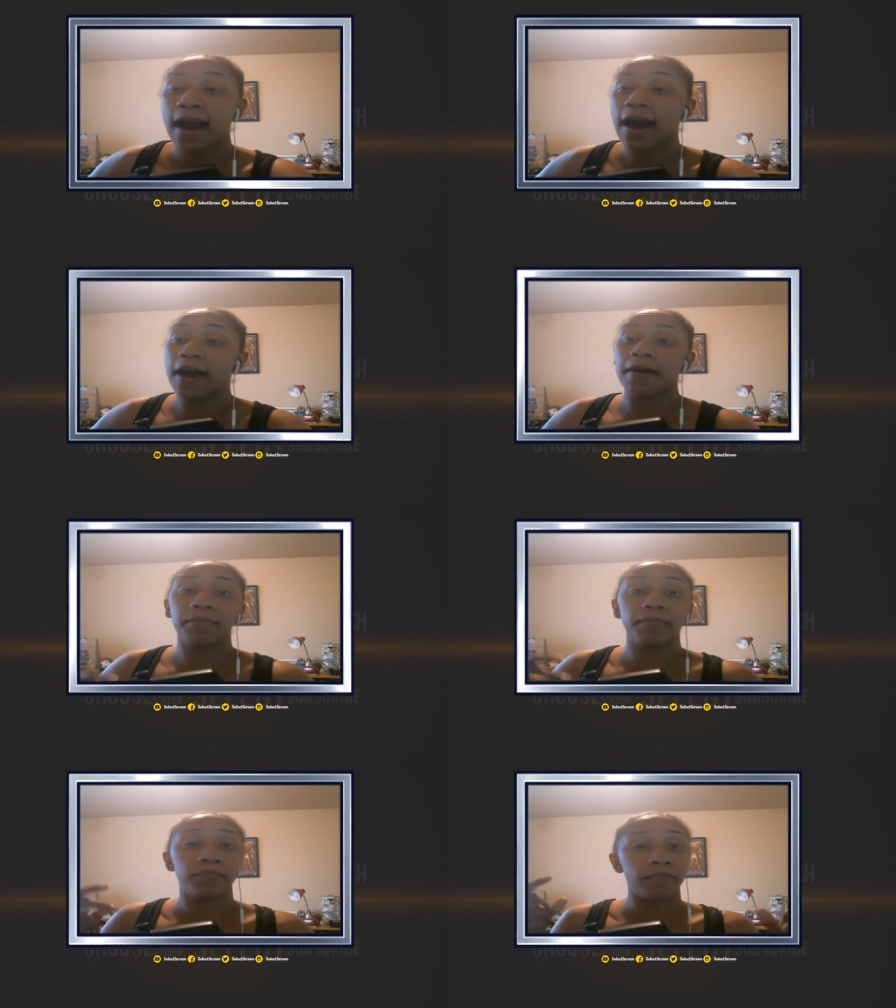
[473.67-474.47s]

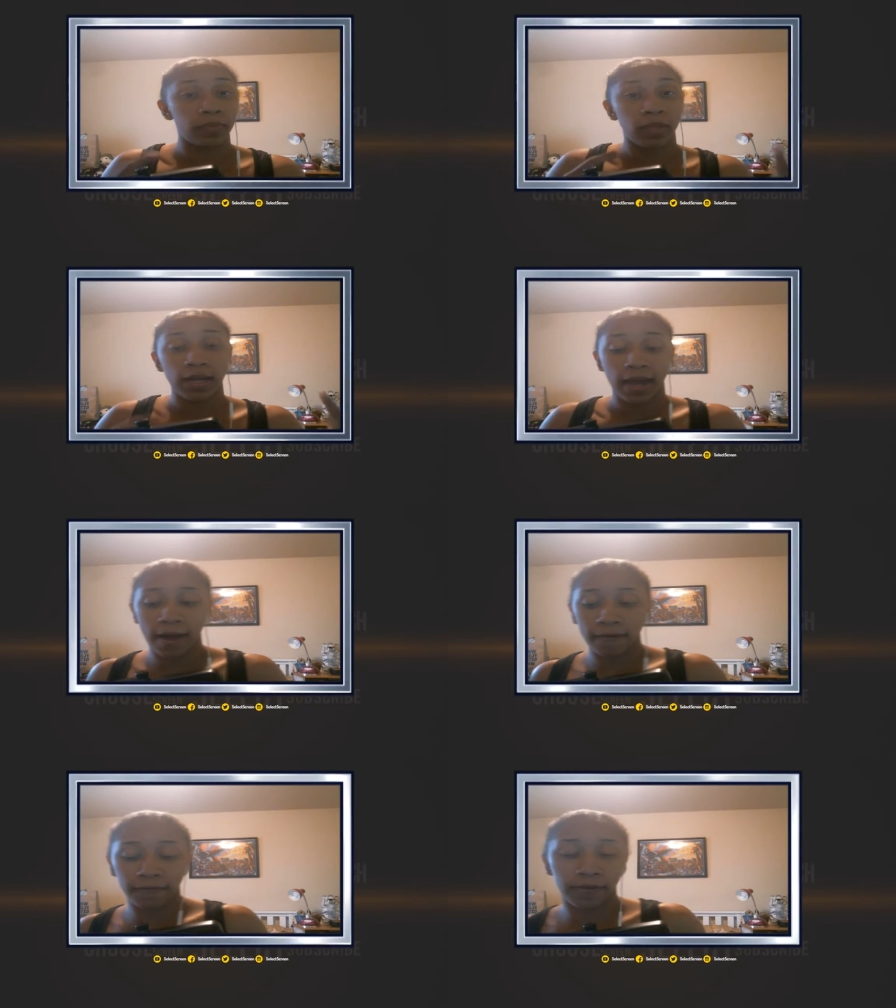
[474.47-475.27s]
Um, look
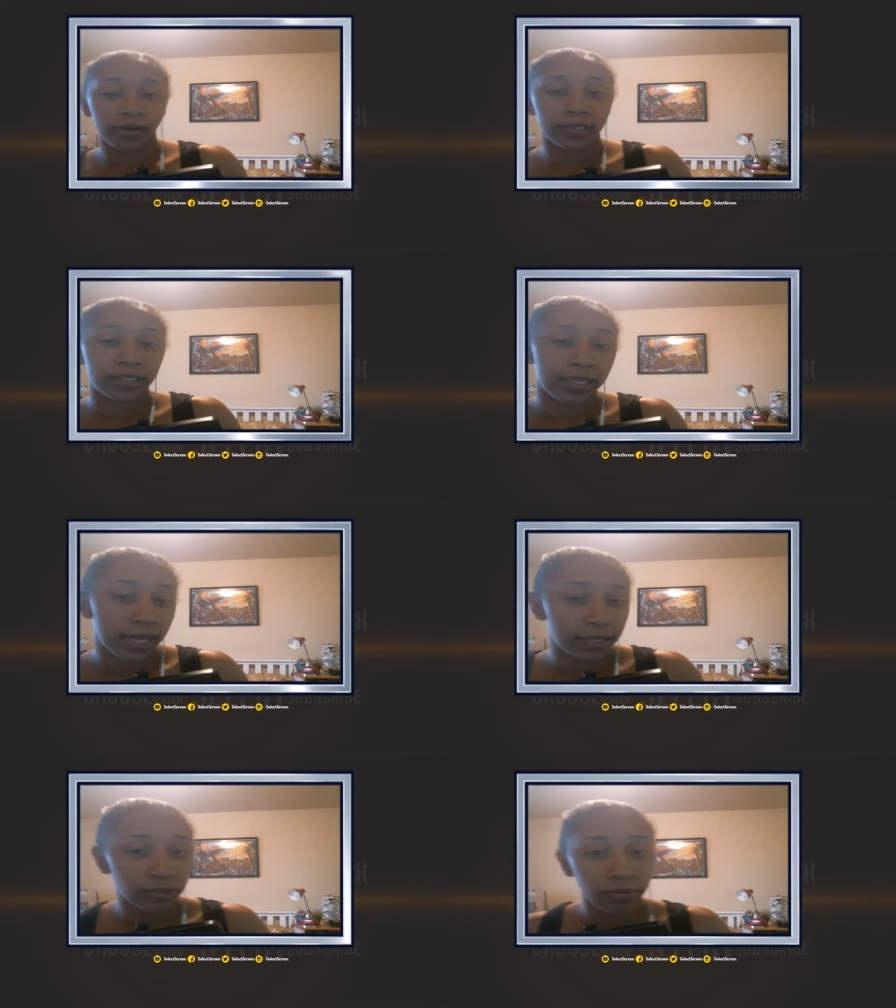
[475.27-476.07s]
out for
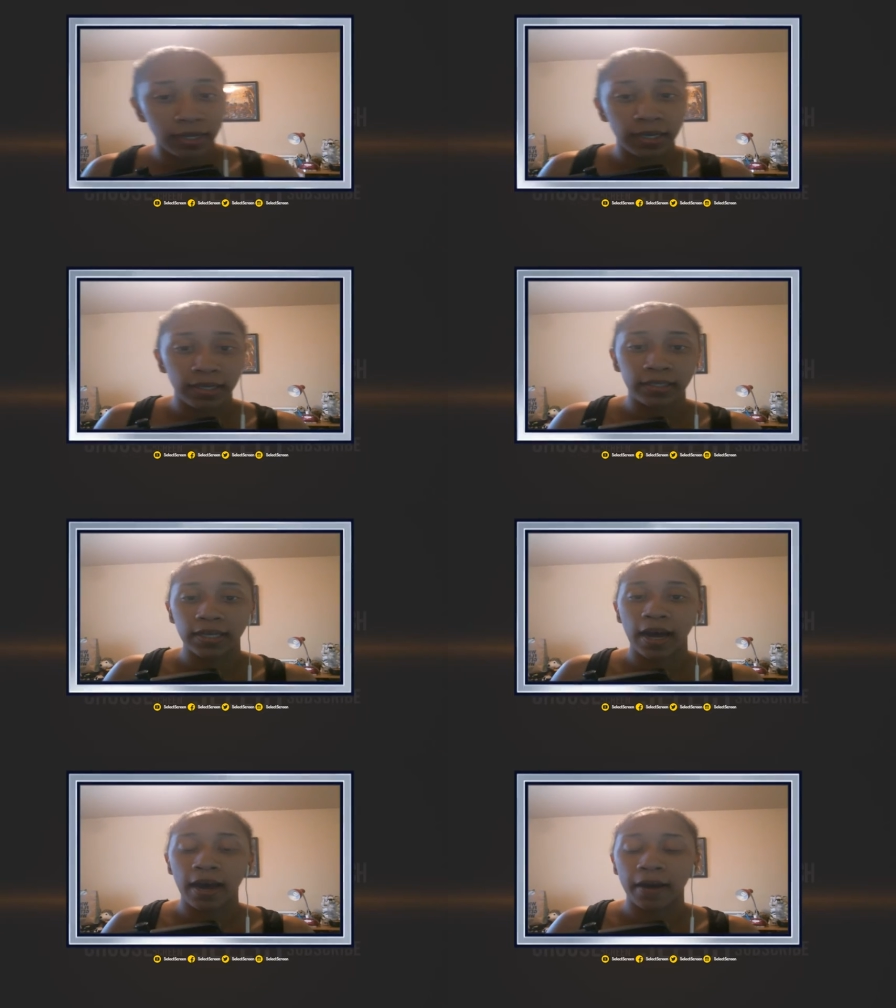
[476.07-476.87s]
select screens,
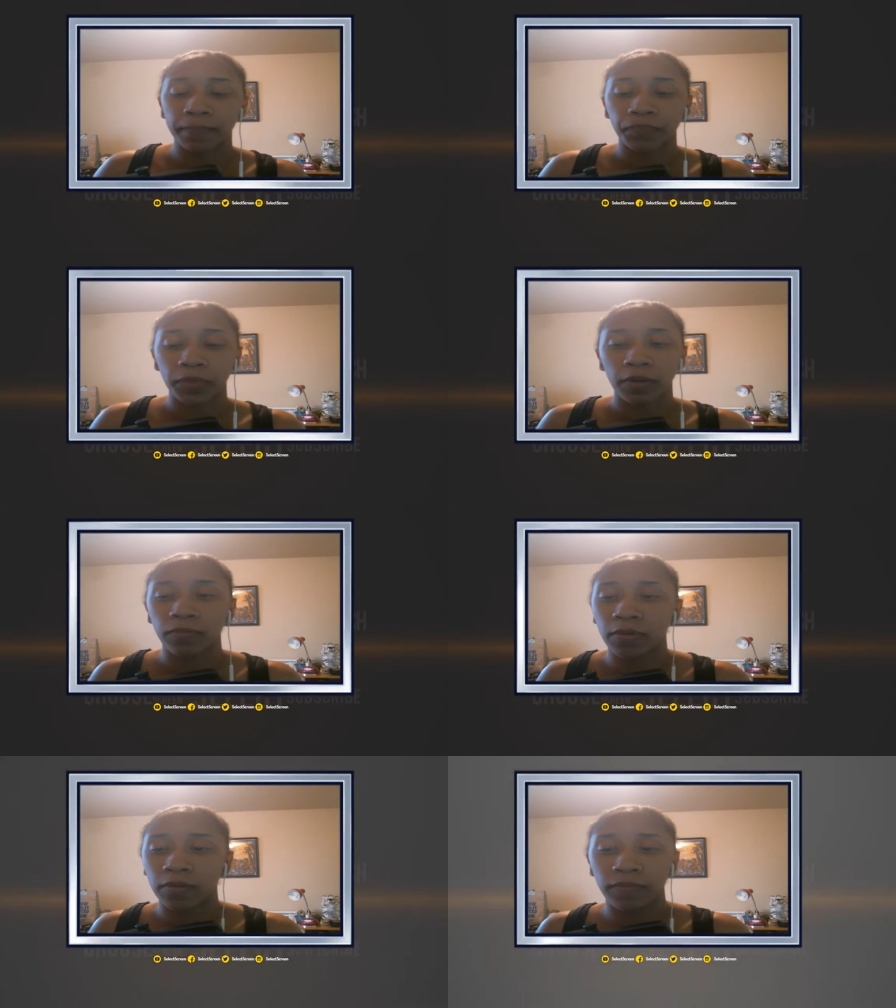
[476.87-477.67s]
um,
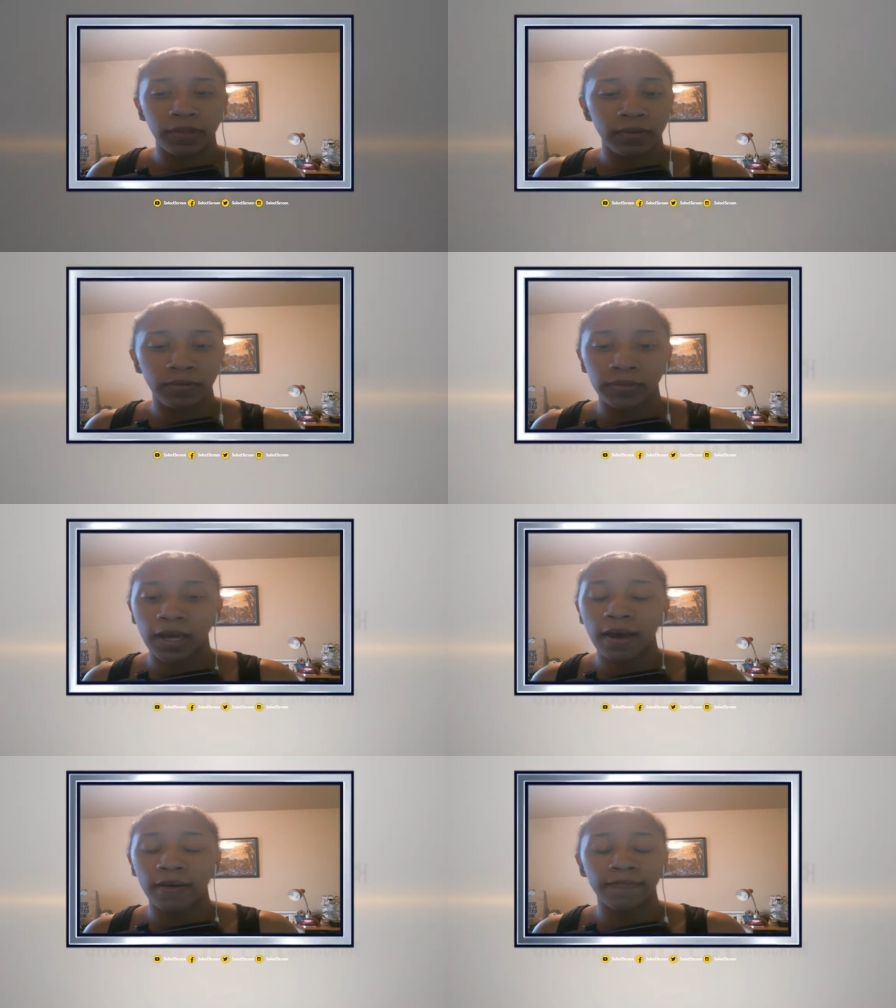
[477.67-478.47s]
reviews
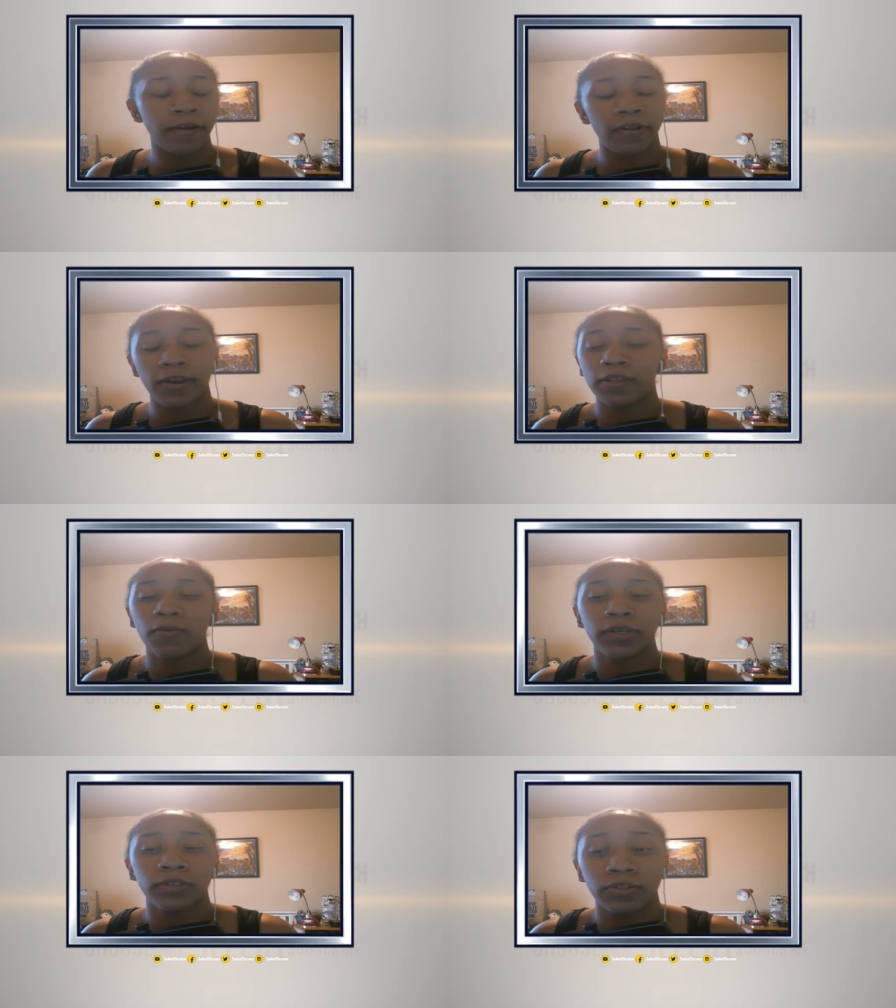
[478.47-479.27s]
of Falcon and the Winter